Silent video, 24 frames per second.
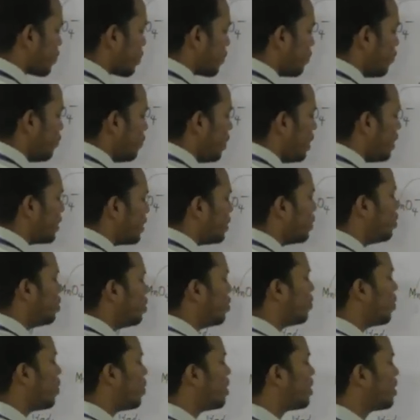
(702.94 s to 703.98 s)
will give you
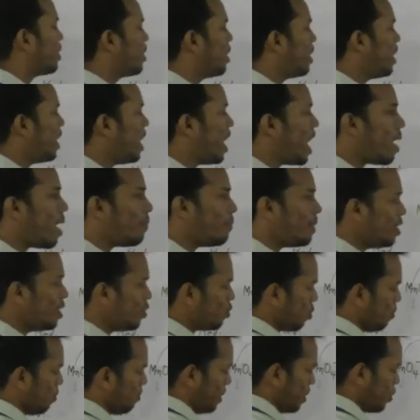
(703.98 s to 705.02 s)
what?
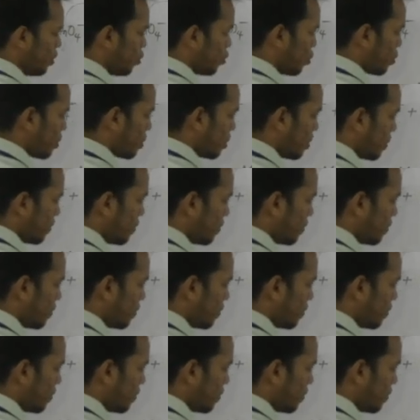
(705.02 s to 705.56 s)
Mn2 plus